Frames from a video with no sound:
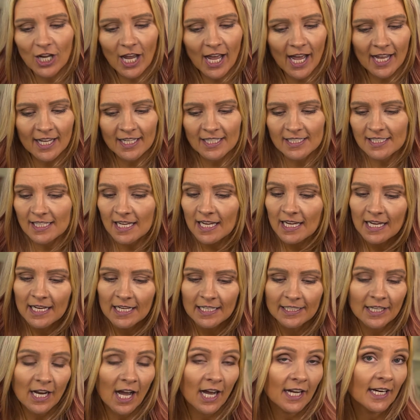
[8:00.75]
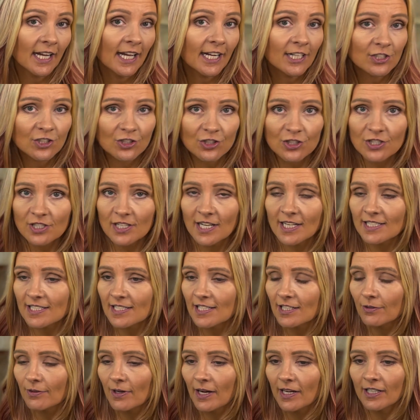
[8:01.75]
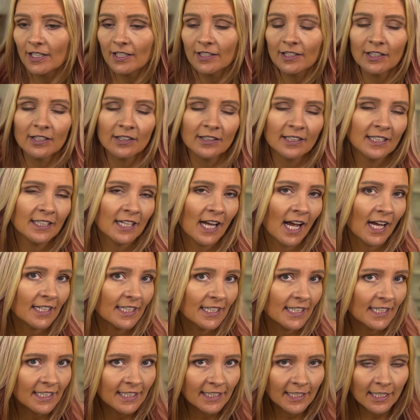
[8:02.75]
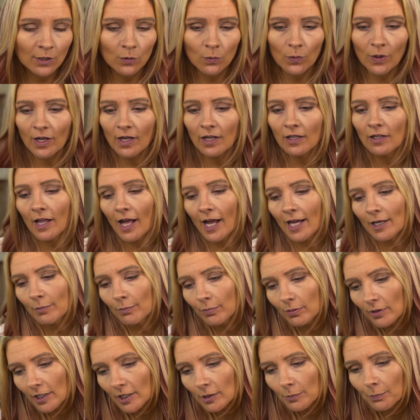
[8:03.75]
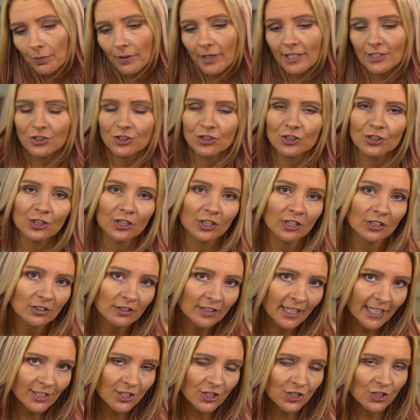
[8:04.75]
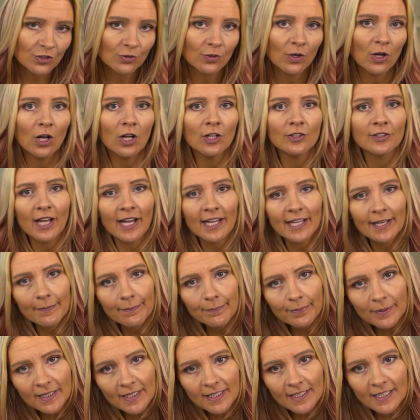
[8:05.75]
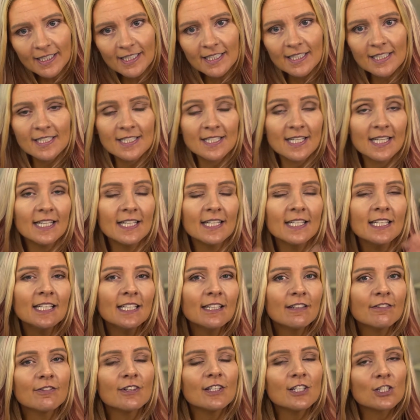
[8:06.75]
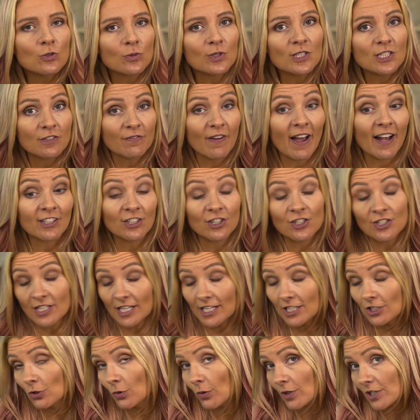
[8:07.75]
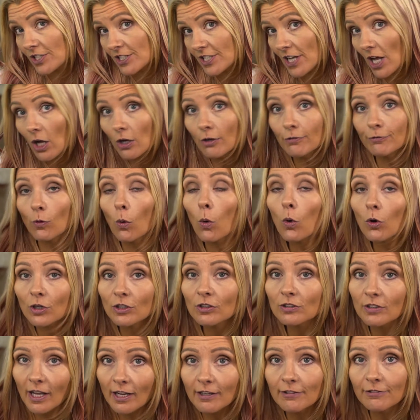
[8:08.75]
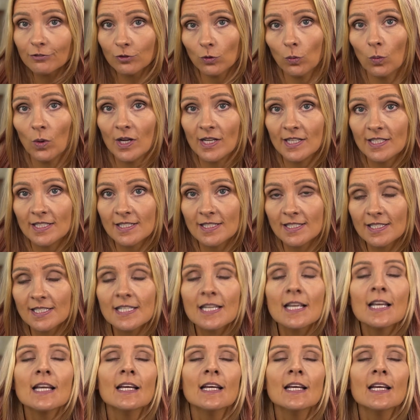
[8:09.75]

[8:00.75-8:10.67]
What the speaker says: as not exercising regularly, not eating well, high blood pressure, cholesterol, diabetes. Any of these risk factors in yourself or loved ones